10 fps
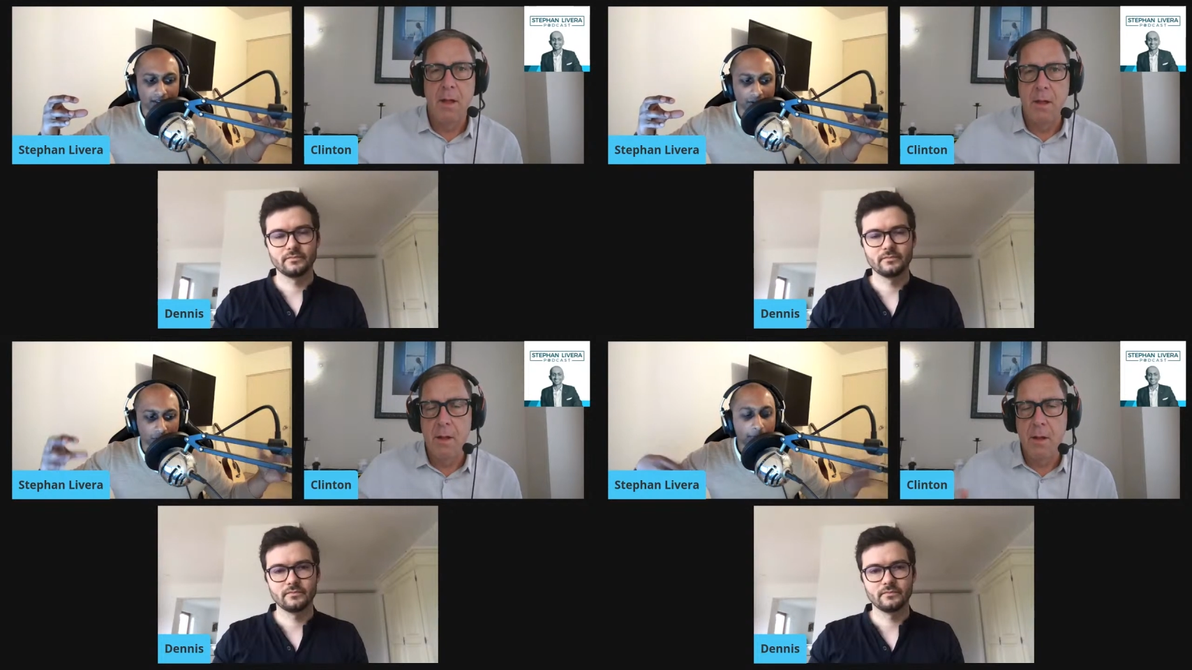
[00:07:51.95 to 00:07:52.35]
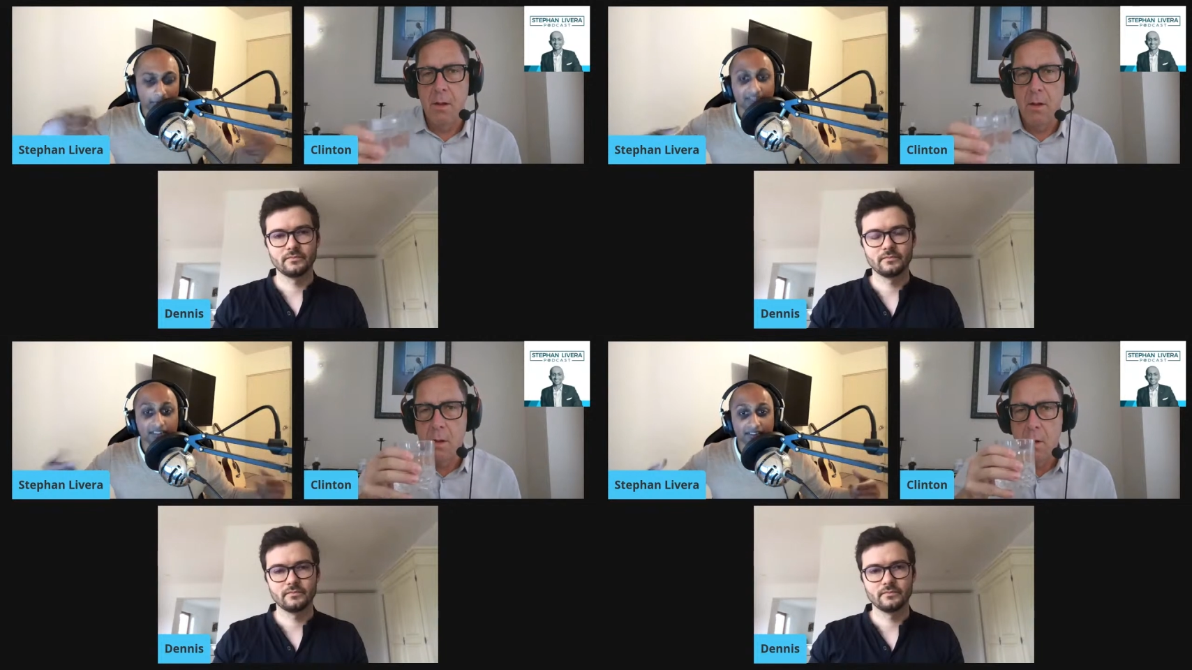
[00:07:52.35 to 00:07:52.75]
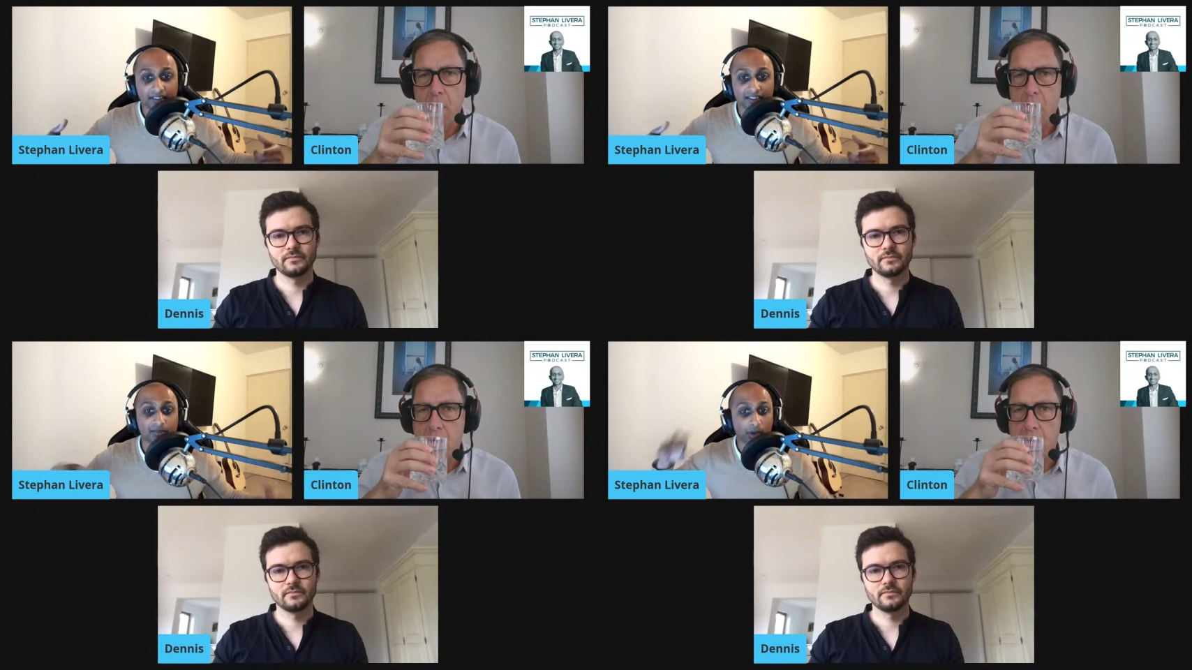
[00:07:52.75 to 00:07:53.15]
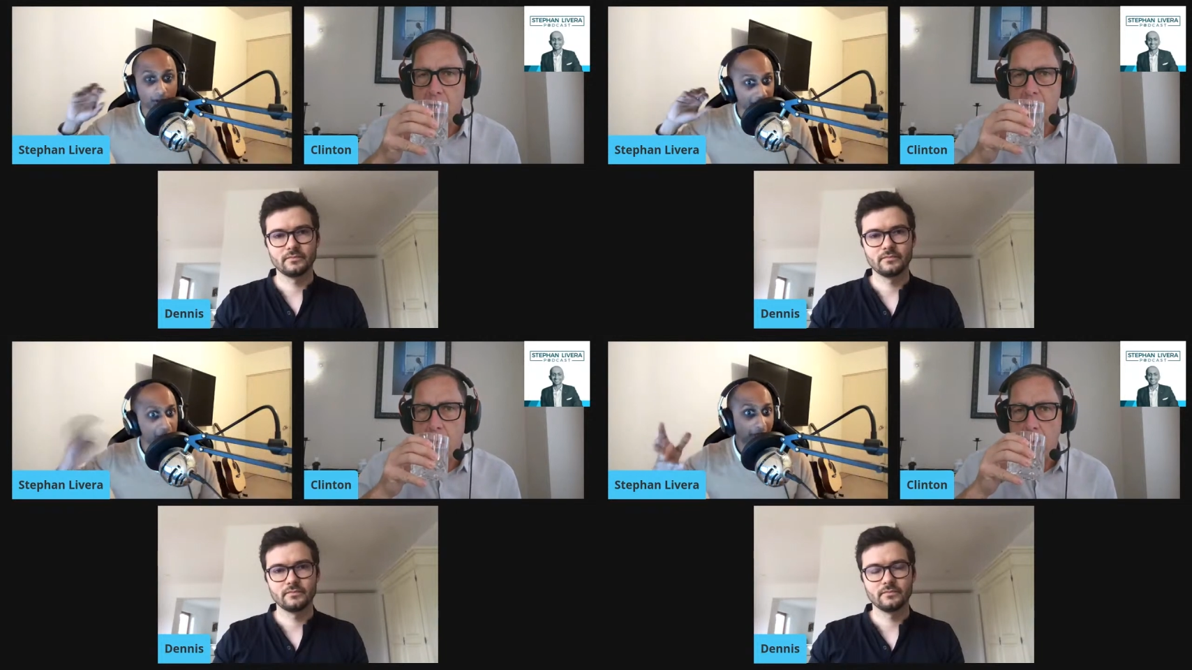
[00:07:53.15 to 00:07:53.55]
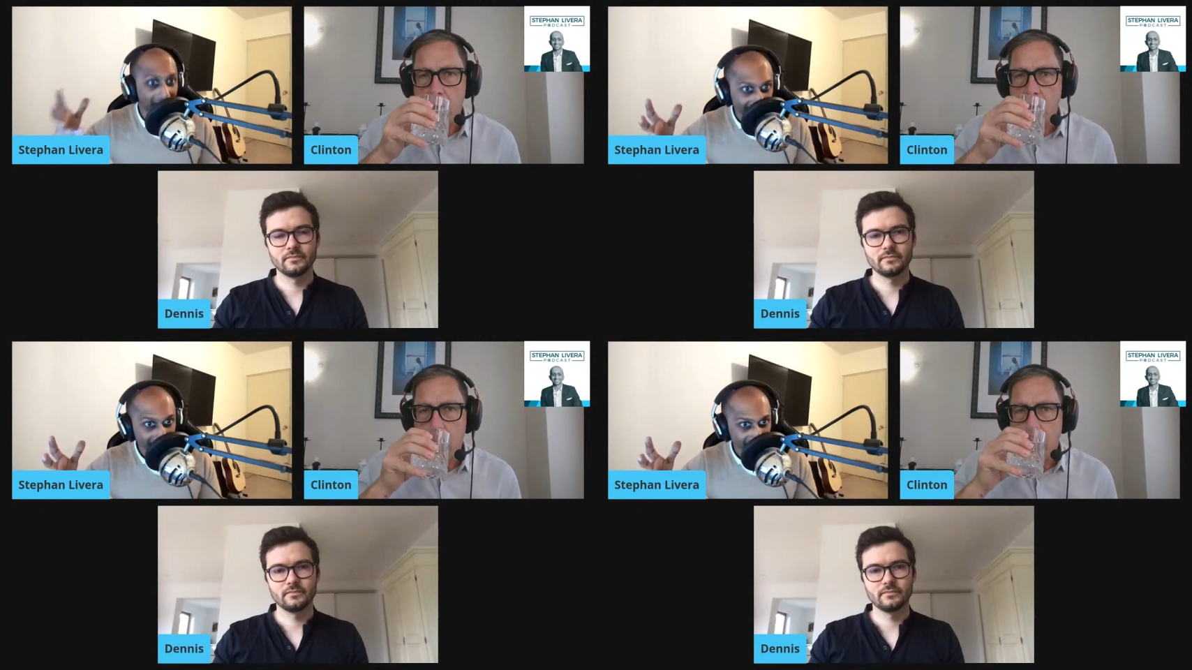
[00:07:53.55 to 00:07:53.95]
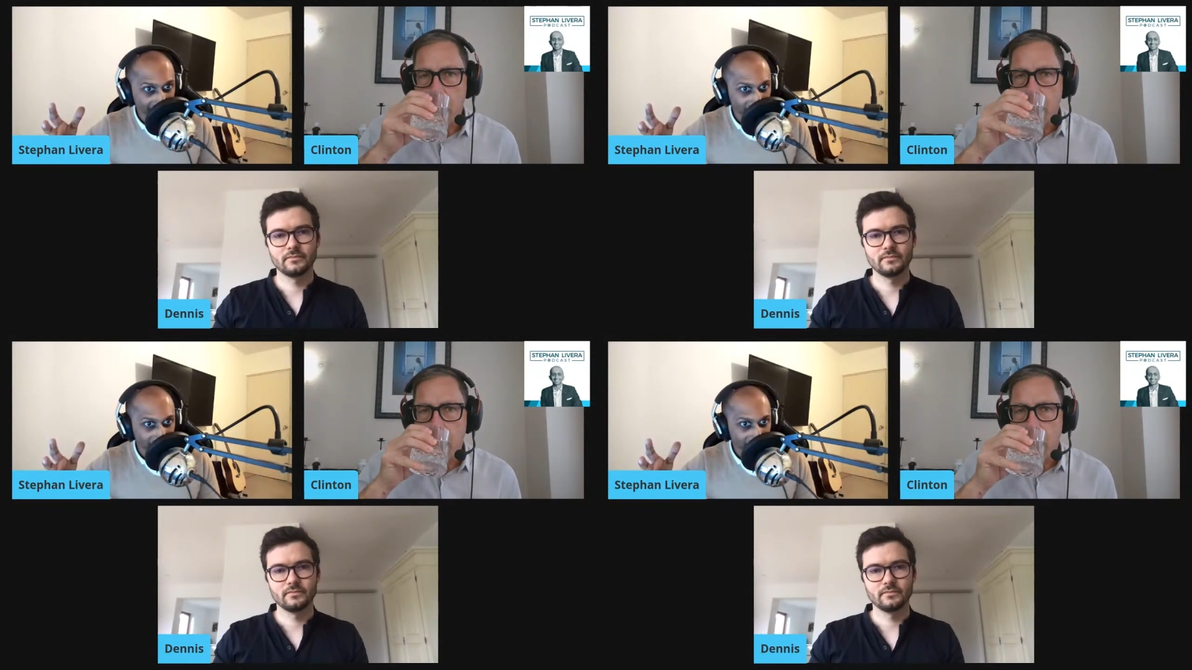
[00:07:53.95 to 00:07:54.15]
Speaker 1: your business is one of trading